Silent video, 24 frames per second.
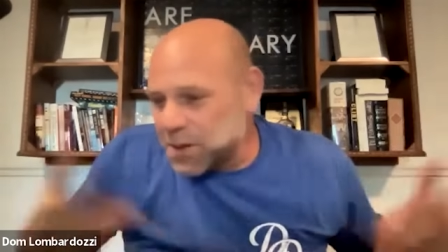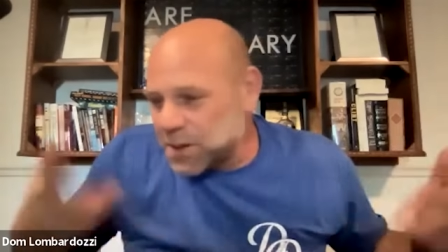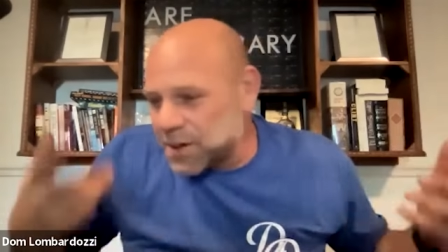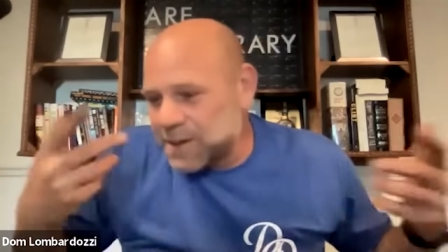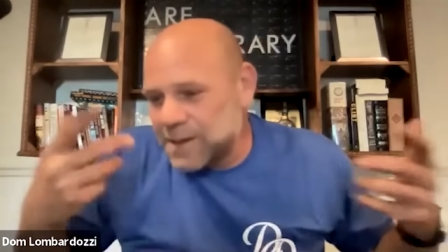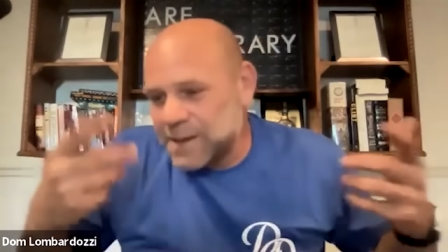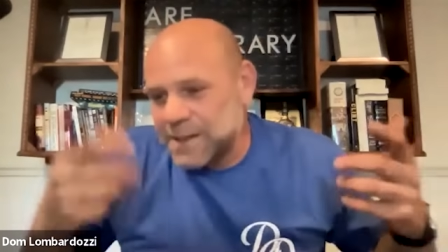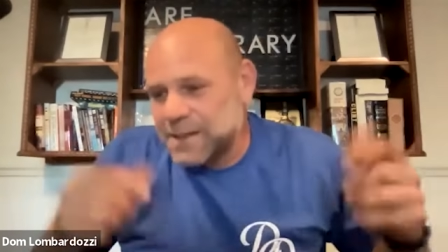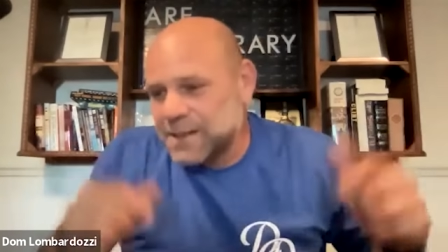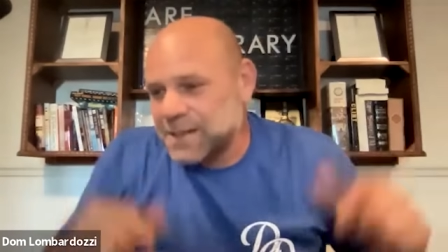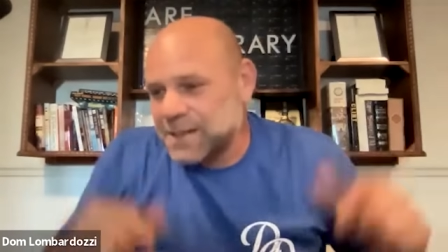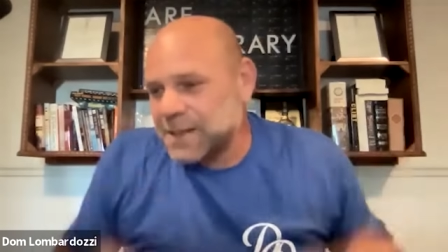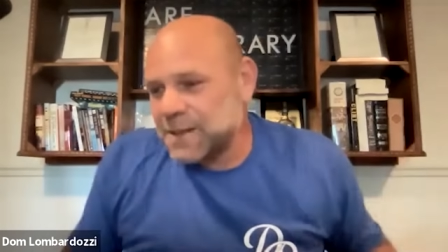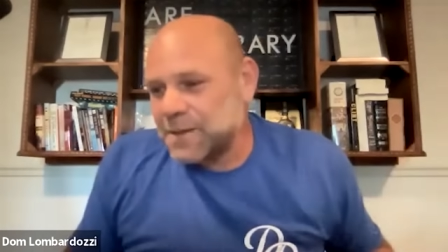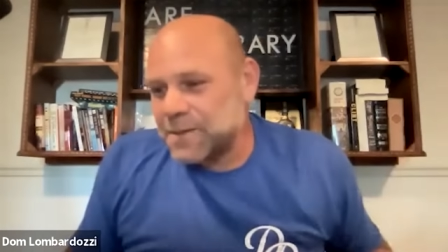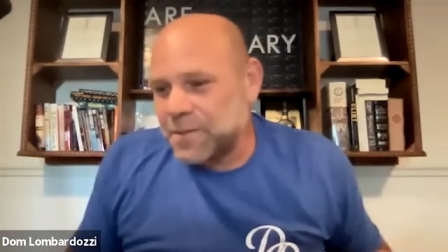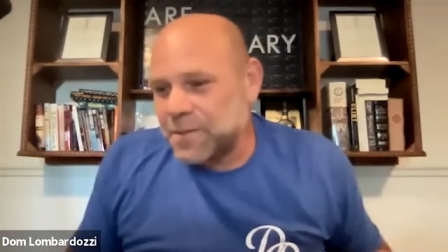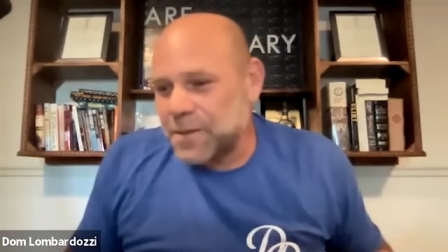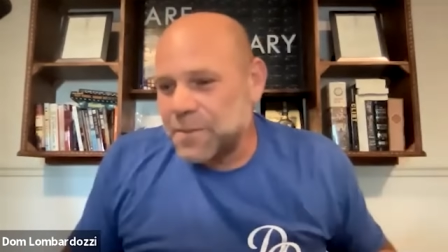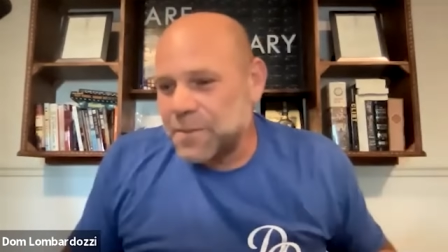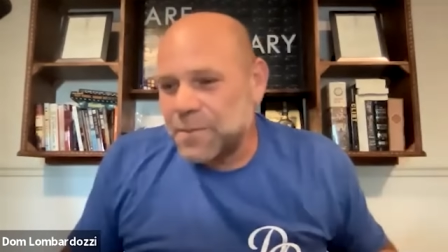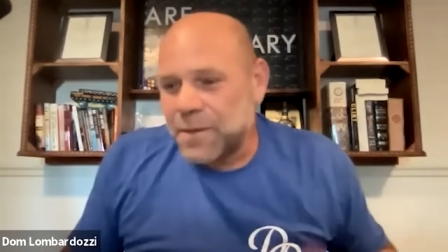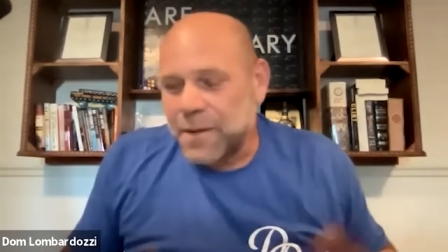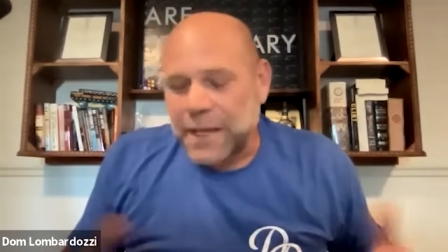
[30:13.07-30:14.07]
I,
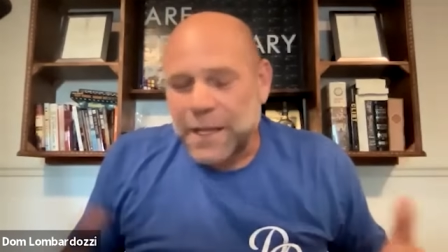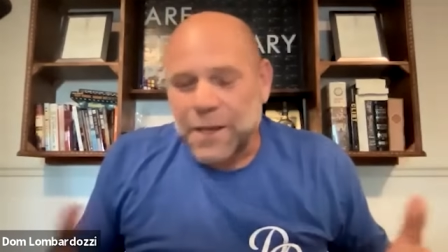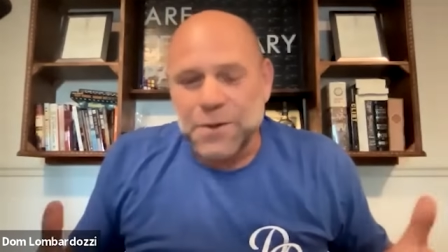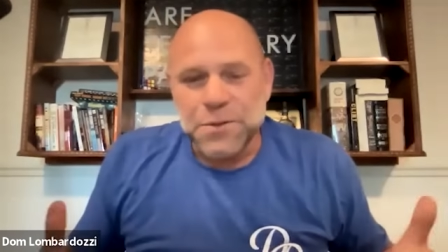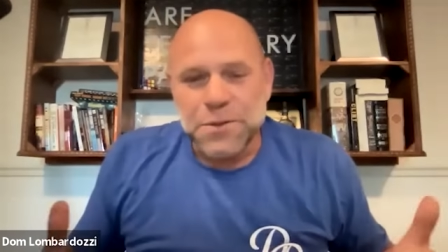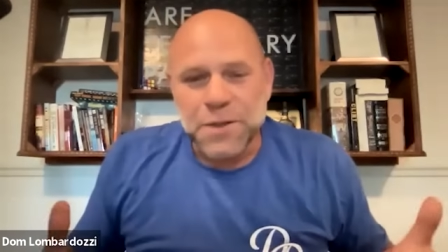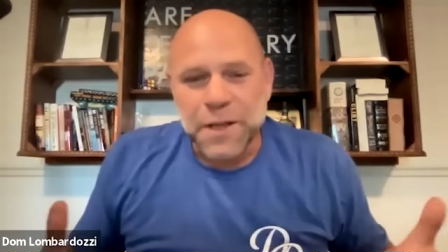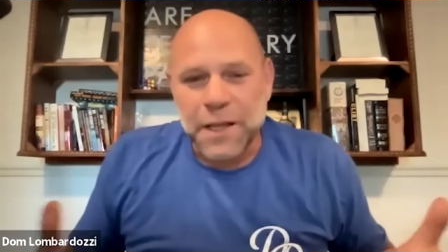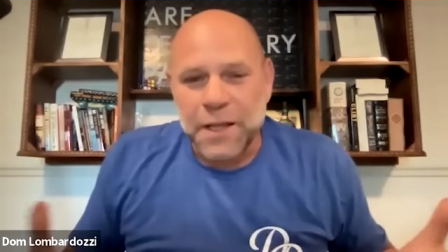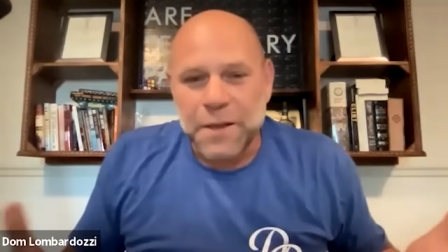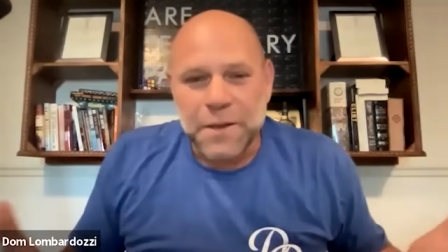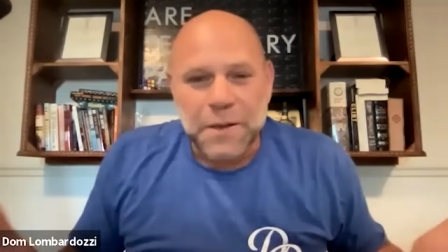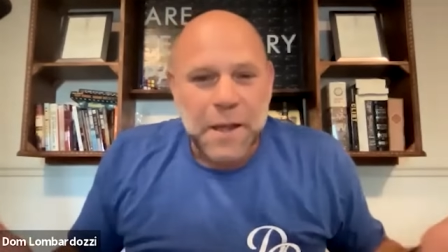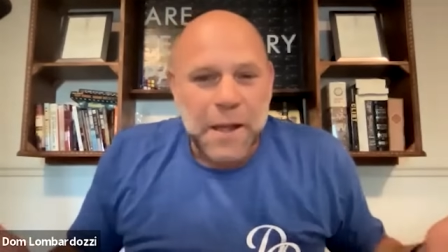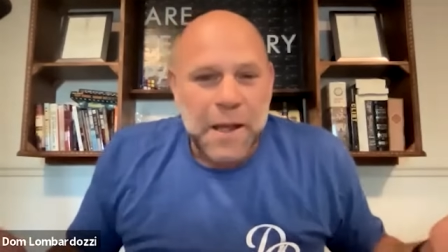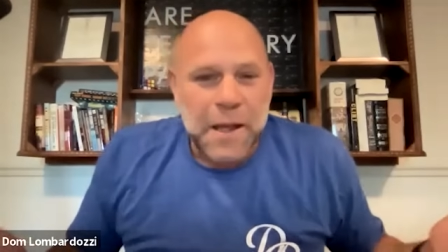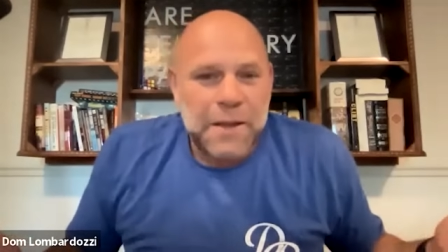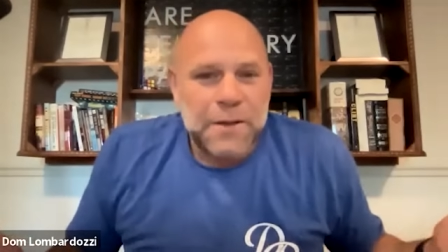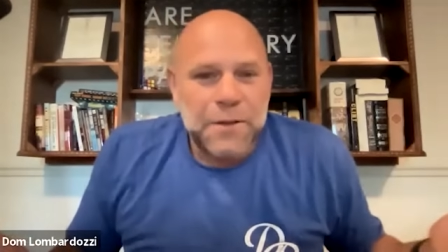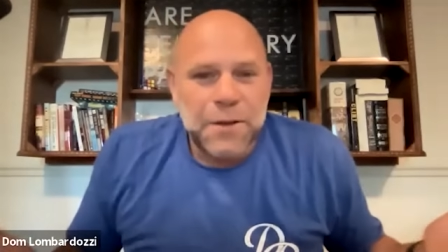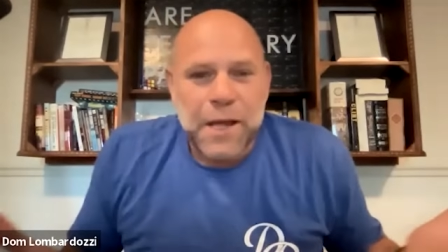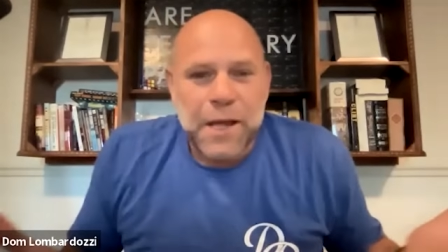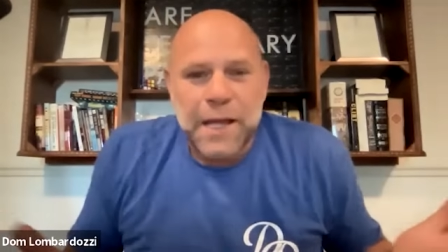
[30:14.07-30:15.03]
I,